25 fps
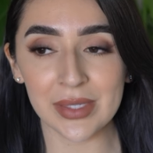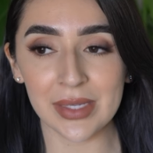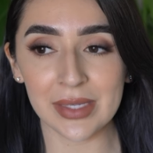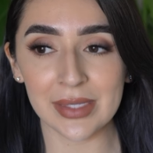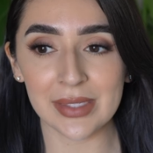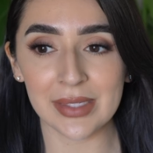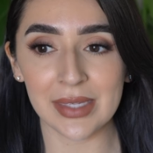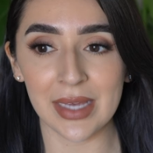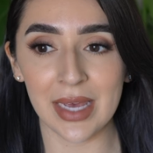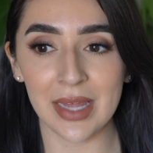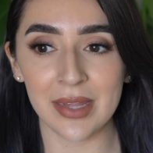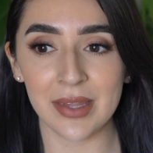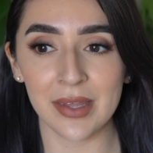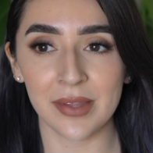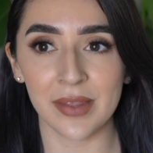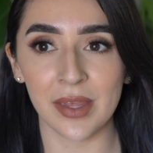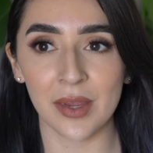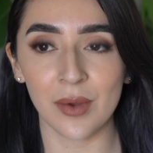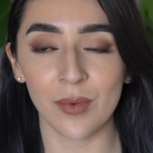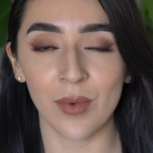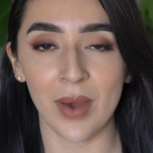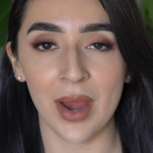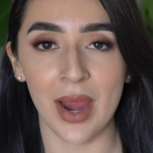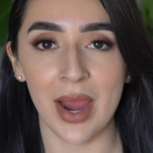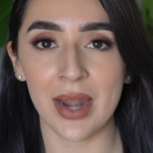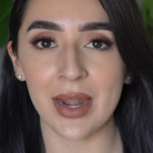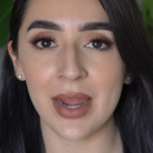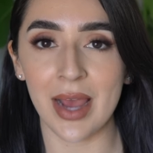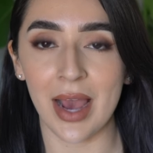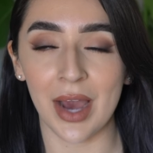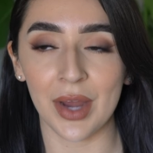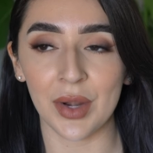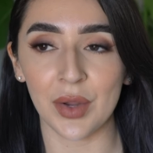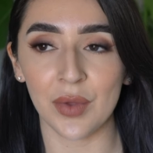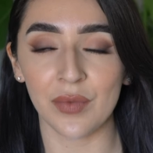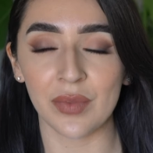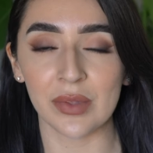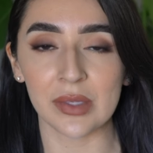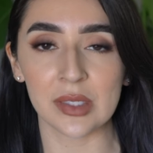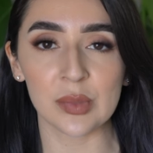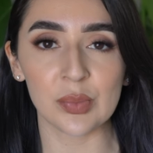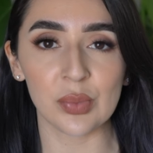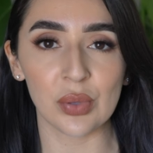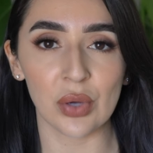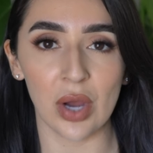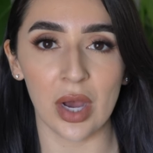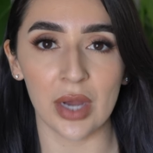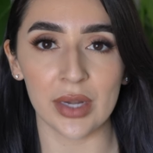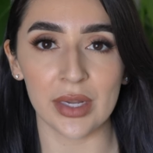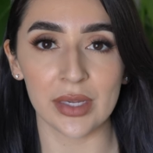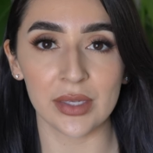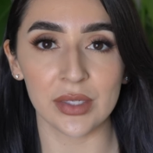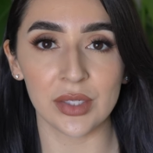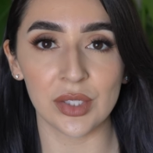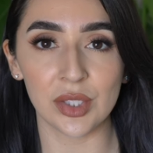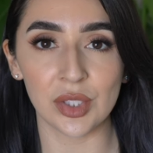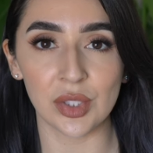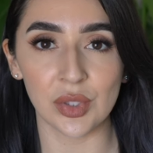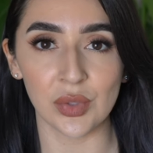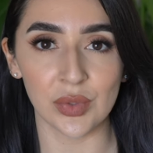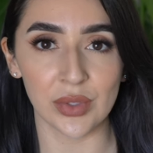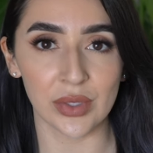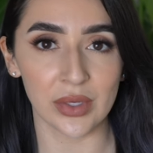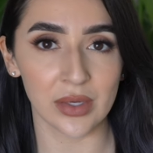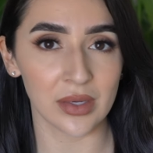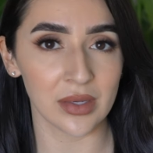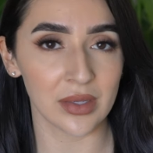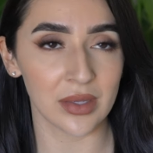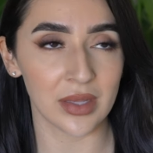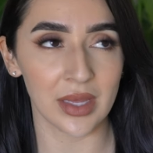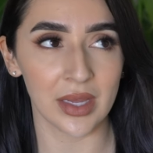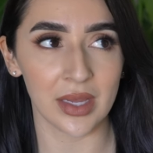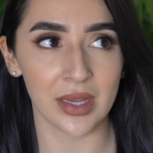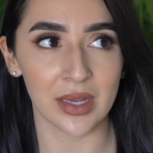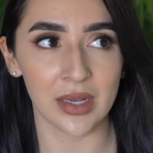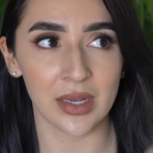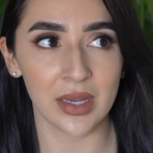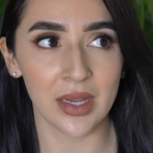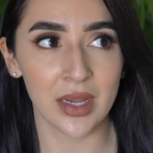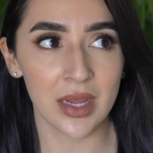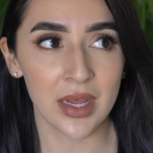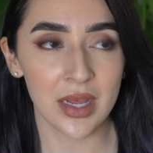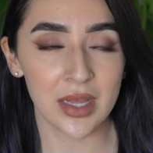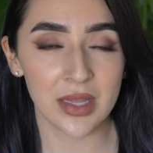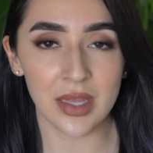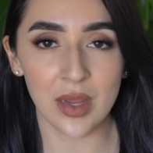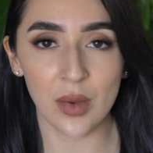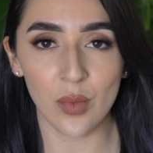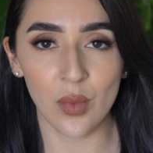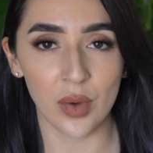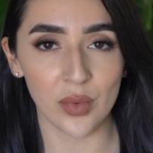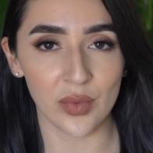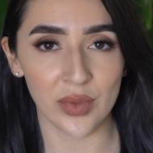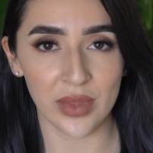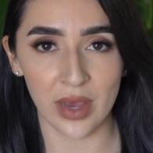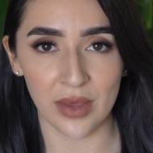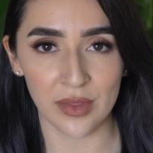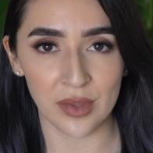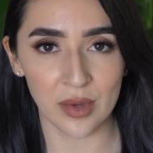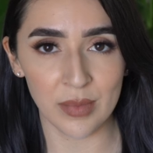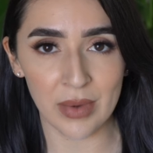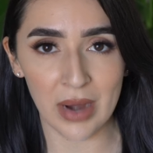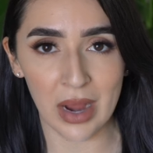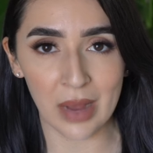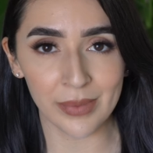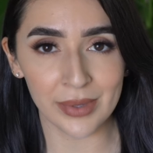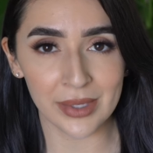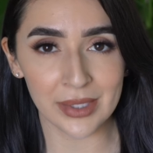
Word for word: that said that they ran out of this product sooner than they would with other brow